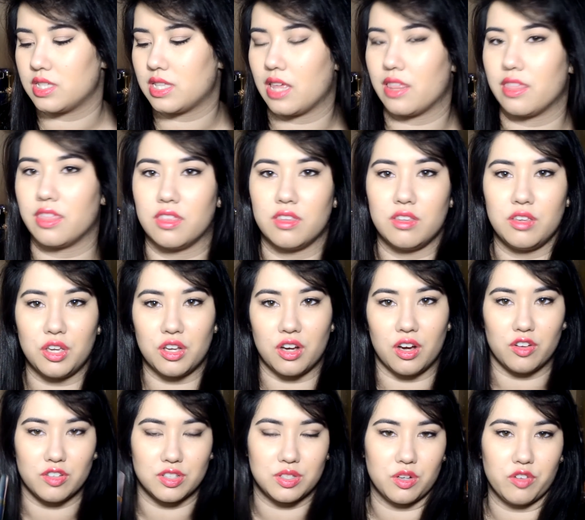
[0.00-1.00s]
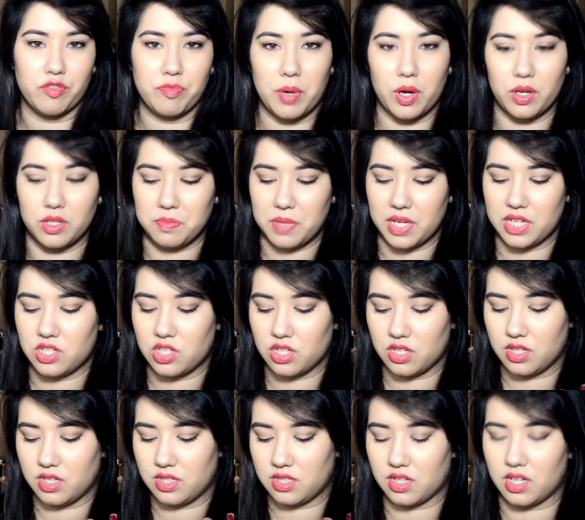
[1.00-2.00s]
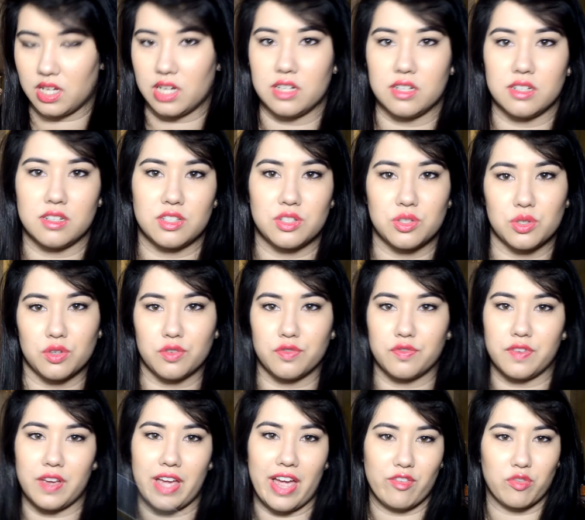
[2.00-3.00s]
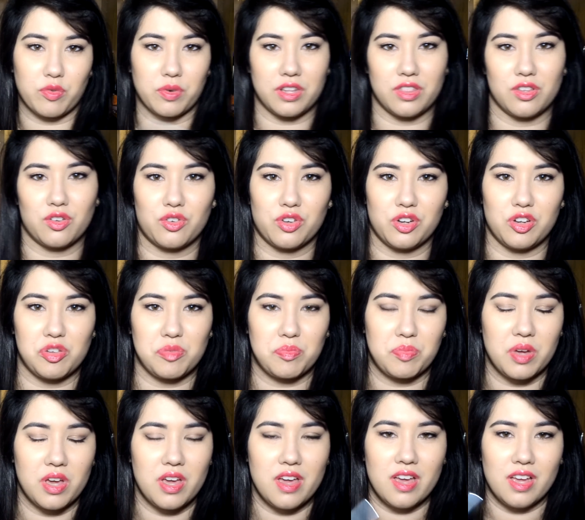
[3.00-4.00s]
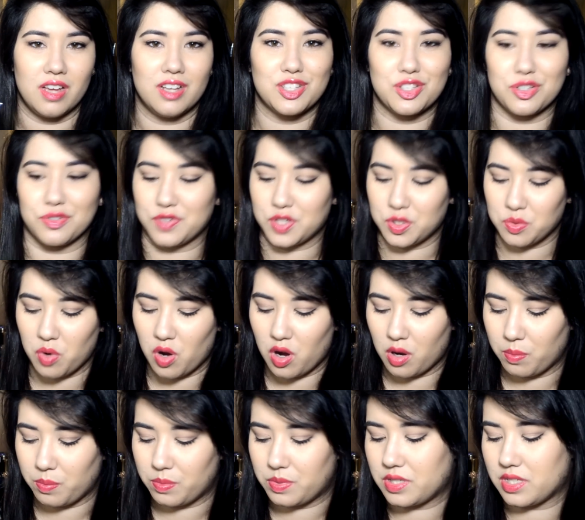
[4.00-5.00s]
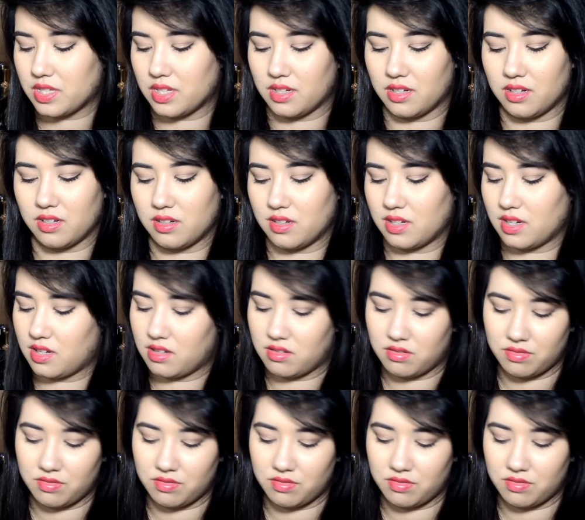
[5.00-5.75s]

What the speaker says: then you can't sort of post pictures and sort of everyone in the group sort of swaps and